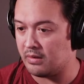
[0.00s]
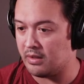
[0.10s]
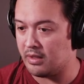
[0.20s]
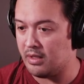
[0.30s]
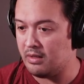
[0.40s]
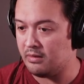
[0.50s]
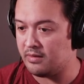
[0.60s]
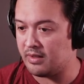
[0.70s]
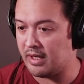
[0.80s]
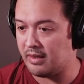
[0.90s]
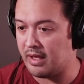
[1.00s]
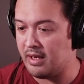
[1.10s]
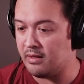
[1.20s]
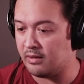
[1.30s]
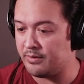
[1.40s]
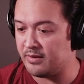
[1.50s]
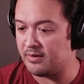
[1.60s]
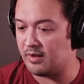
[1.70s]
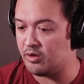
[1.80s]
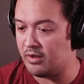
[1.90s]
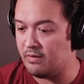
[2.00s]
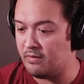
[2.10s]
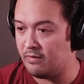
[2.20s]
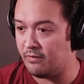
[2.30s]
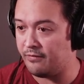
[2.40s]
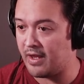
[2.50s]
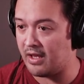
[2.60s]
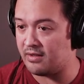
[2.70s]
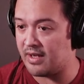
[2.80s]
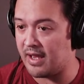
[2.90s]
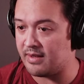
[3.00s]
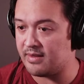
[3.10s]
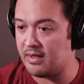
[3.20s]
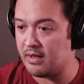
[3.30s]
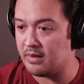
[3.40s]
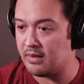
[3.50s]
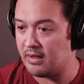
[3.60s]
Okay, let's take that. Close incision. Fantastic.